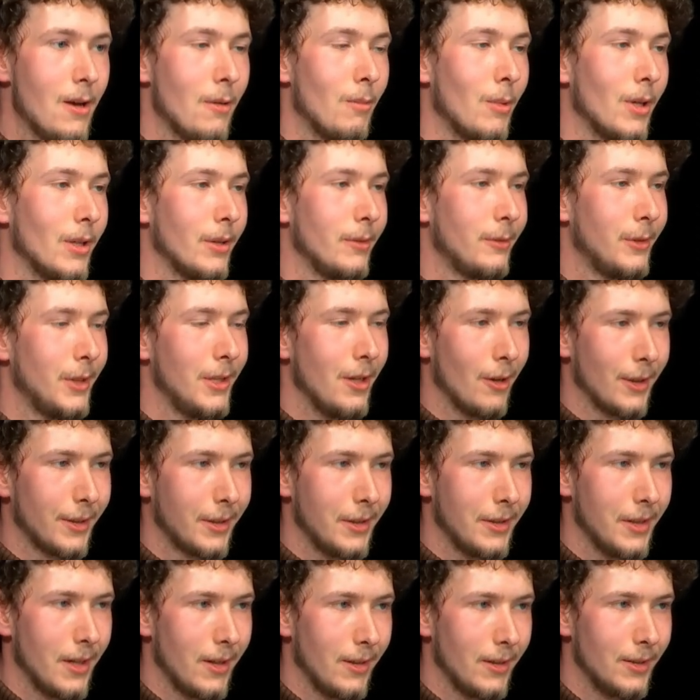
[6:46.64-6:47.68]
One of the
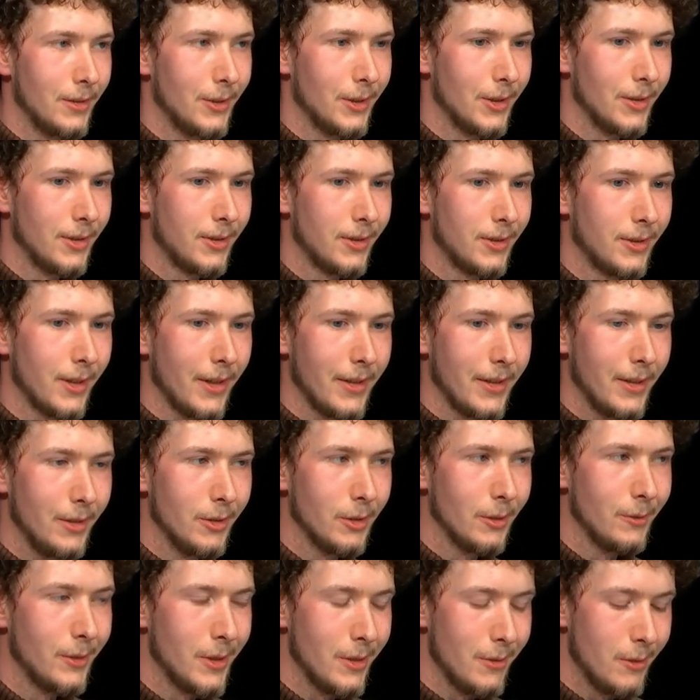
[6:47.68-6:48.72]
archaeologists I
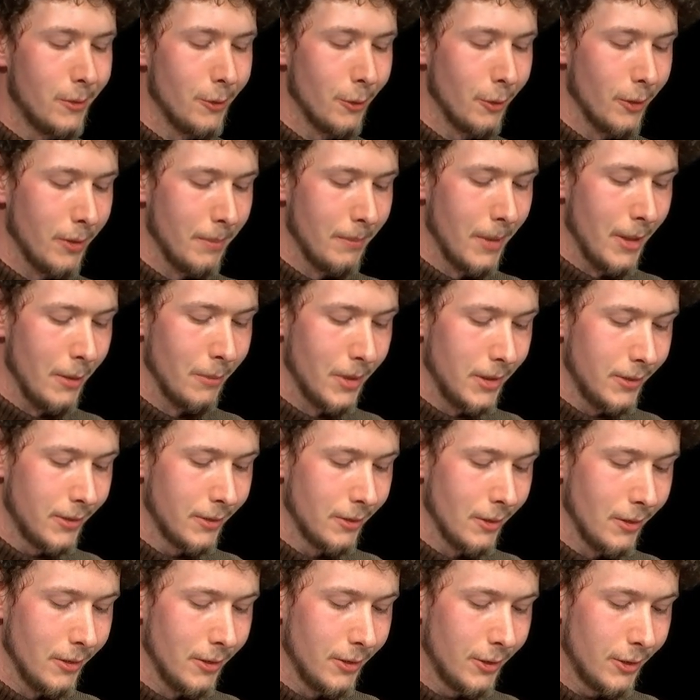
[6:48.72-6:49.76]
interviewed during my
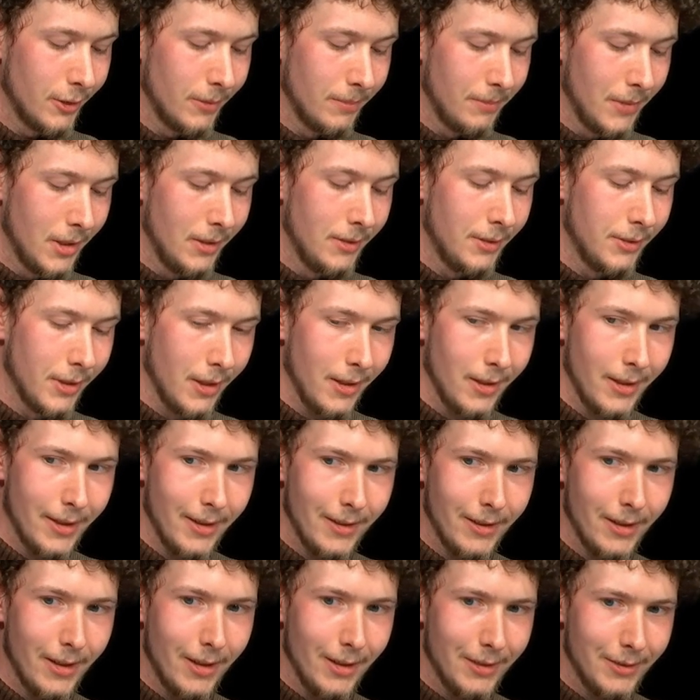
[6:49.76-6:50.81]
research,
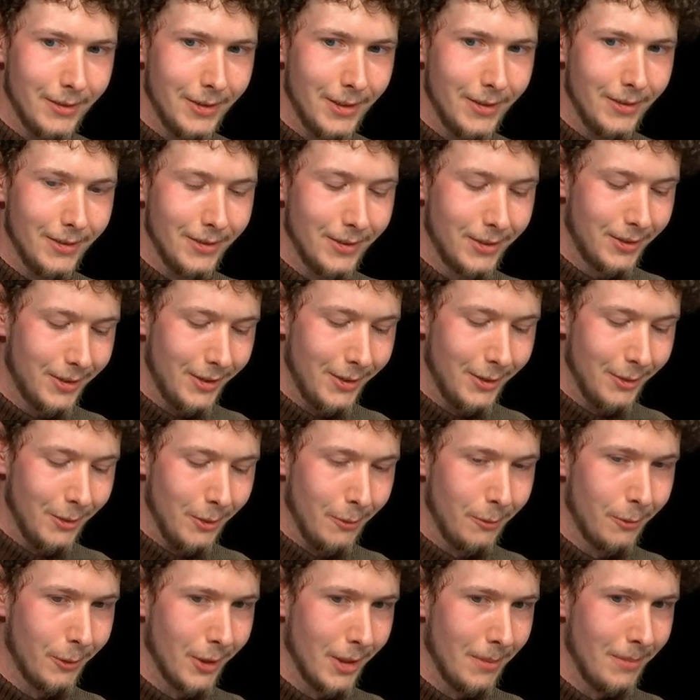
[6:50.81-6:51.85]
Salah al-Din
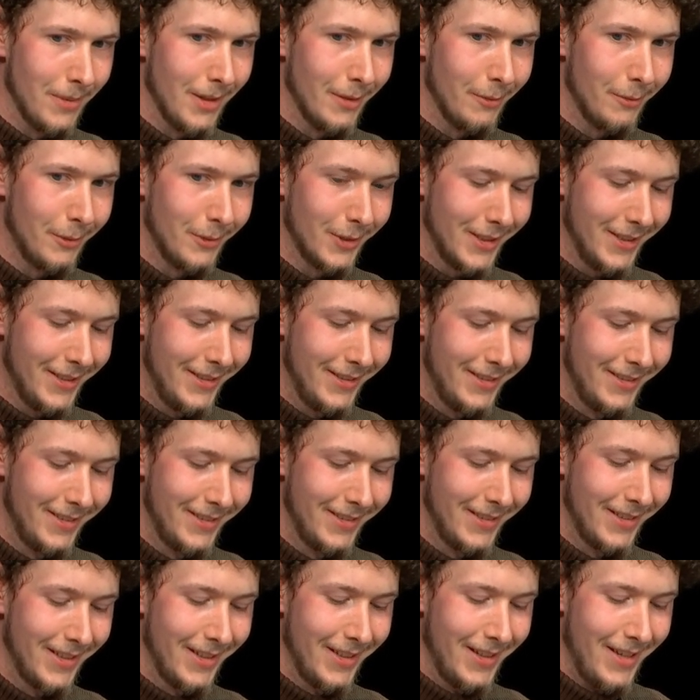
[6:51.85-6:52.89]
Sino from Afrin,
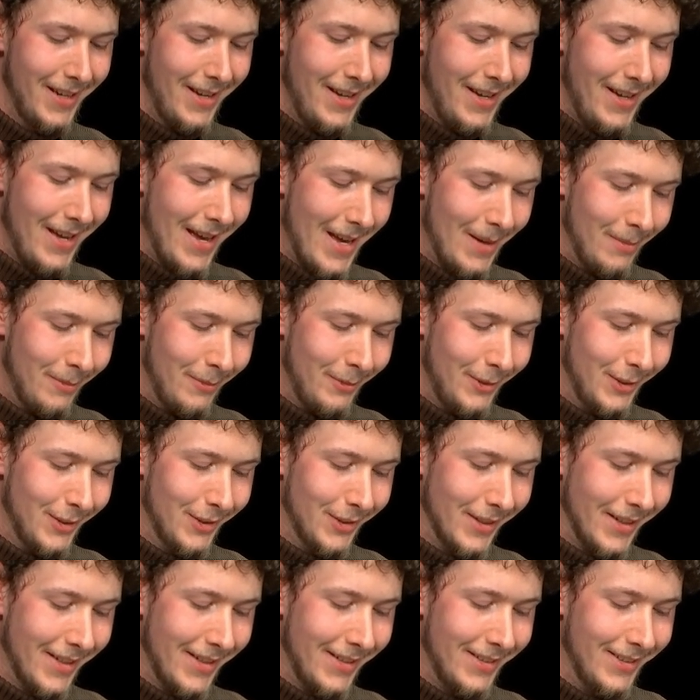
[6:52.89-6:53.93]

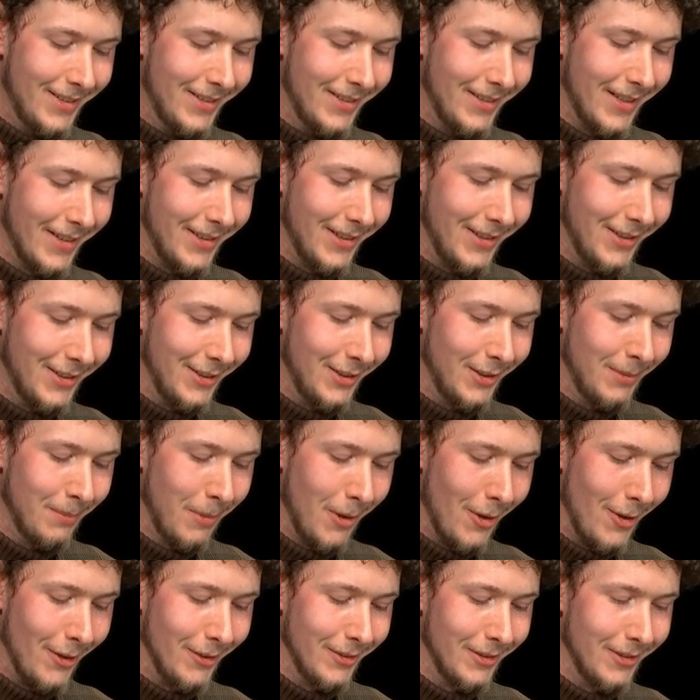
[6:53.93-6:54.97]
emphasized that this is
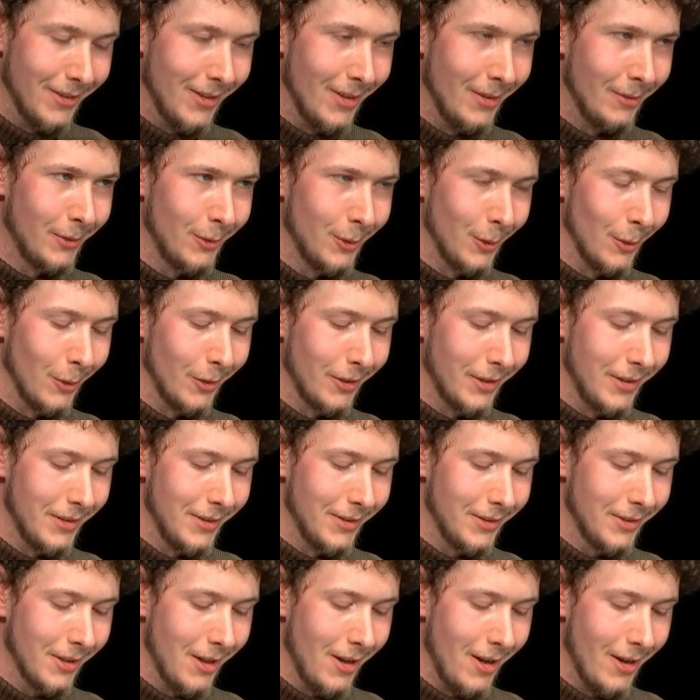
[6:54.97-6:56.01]
part of
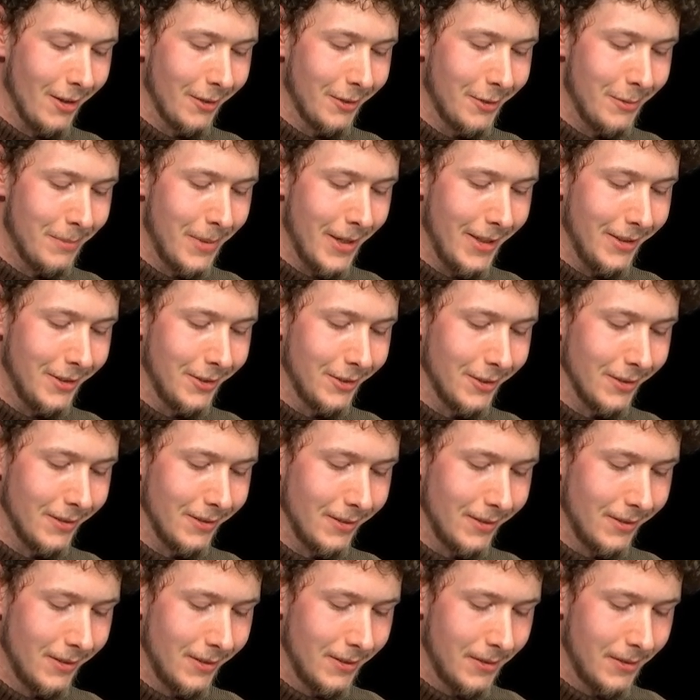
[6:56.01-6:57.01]
Turkey's occupation.